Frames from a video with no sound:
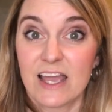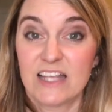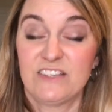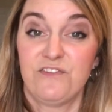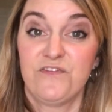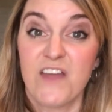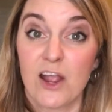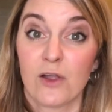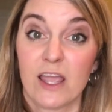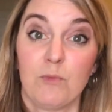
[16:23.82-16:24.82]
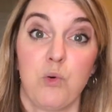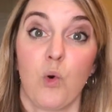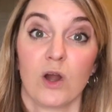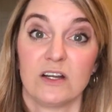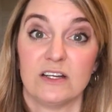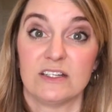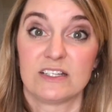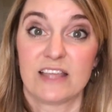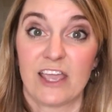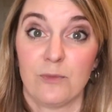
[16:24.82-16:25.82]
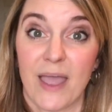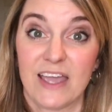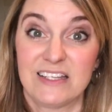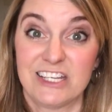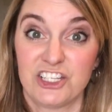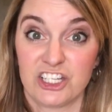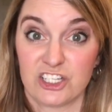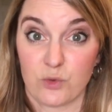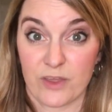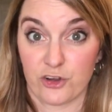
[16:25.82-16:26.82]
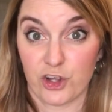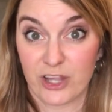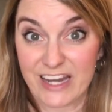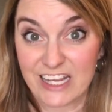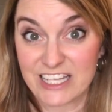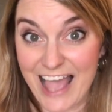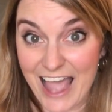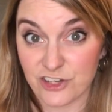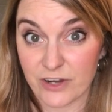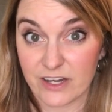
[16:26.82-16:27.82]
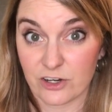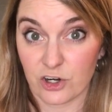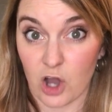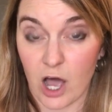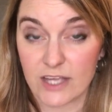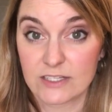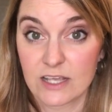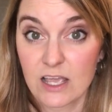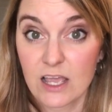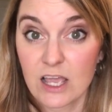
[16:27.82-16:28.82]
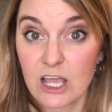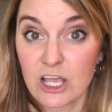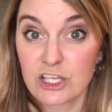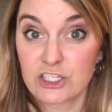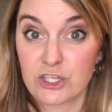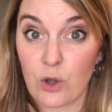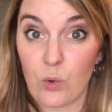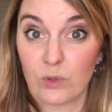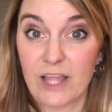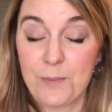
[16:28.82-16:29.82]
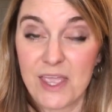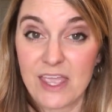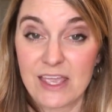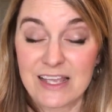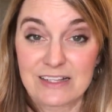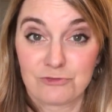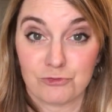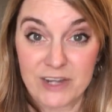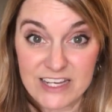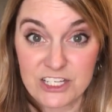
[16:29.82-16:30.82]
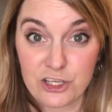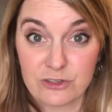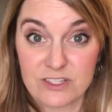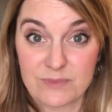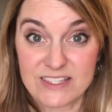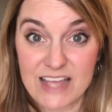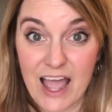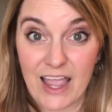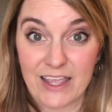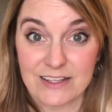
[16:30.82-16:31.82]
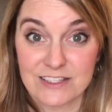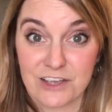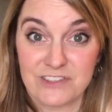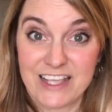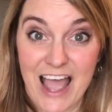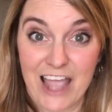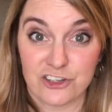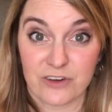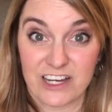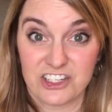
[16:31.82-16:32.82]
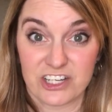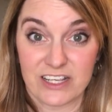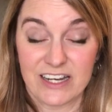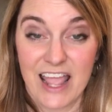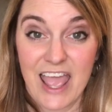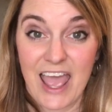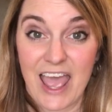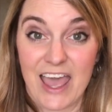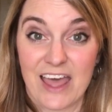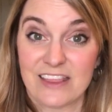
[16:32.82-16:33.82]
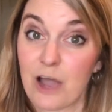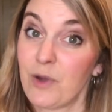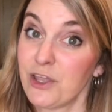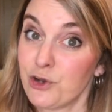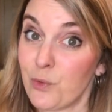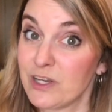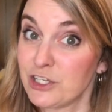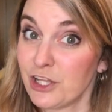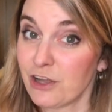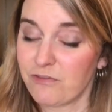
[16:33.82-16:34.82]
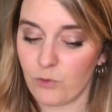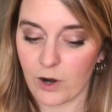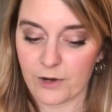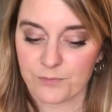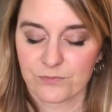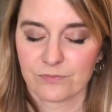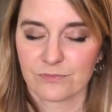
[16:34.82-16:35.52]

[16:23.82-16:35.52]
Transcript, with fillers: it's very important that you pay attention to whether you're getting dehydrated or not. So let me read to you some signs of dehydration and that way you know what to look for.